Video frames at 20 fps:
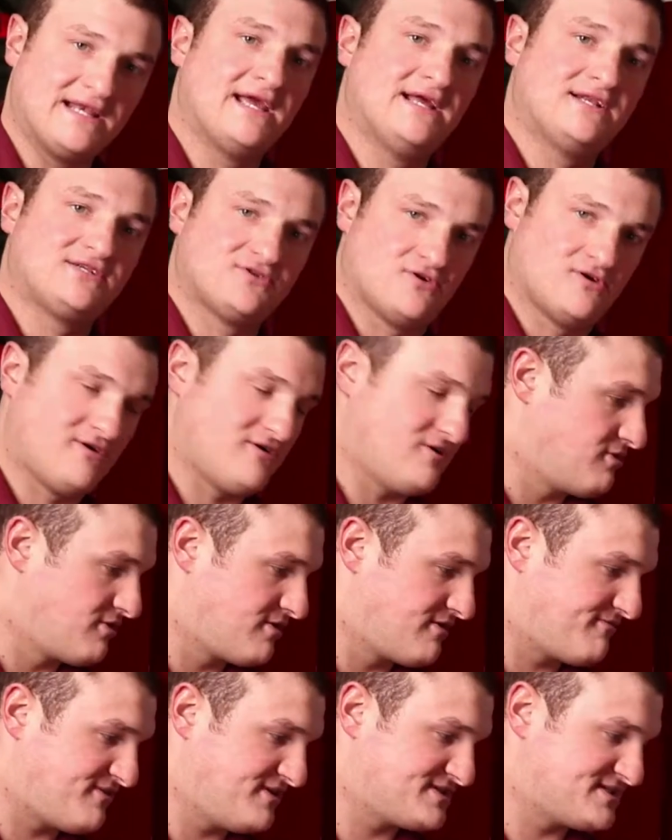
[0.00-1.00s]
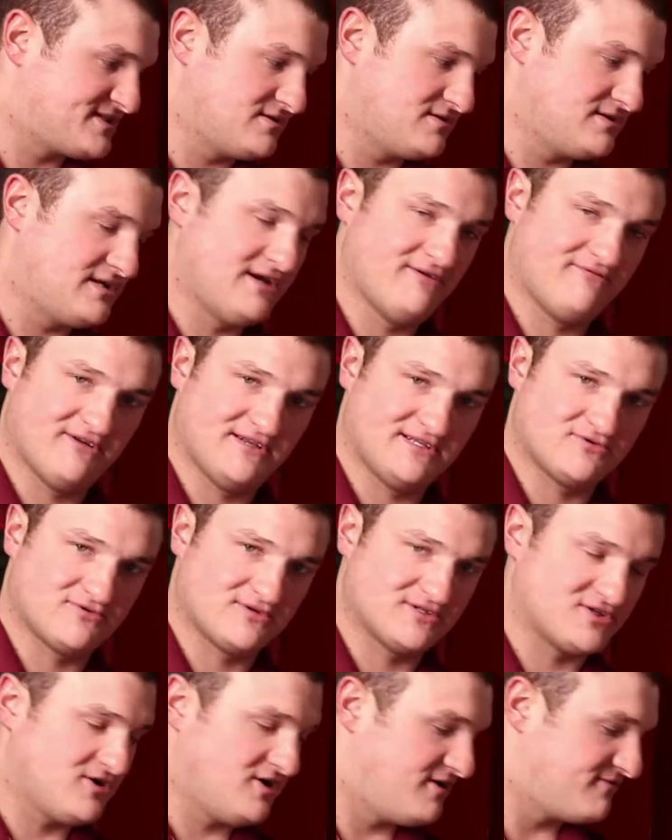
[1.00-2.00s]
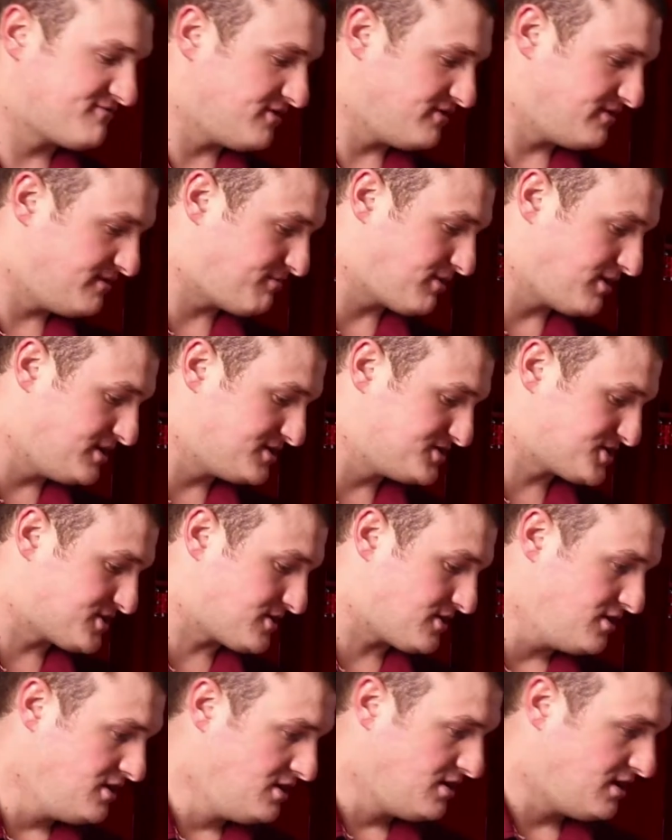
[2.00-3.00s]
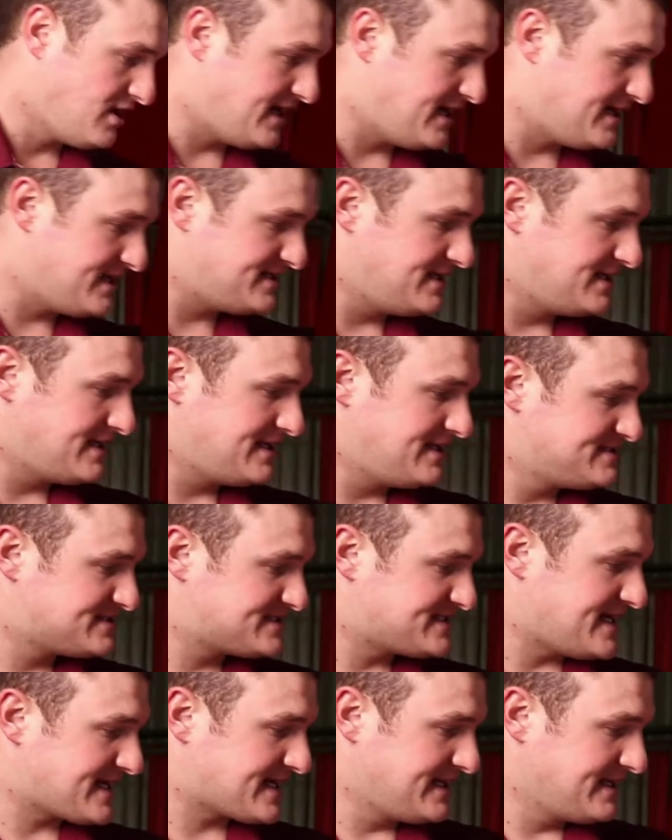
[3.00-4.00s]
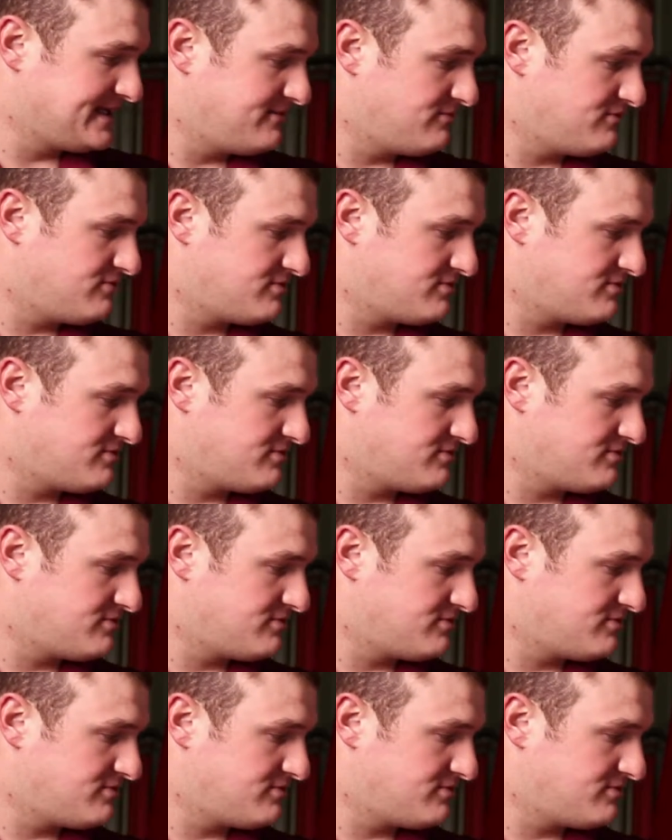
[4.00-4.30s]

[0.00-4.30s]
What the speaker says: gates or if it's resolved on the plunger. Secondly,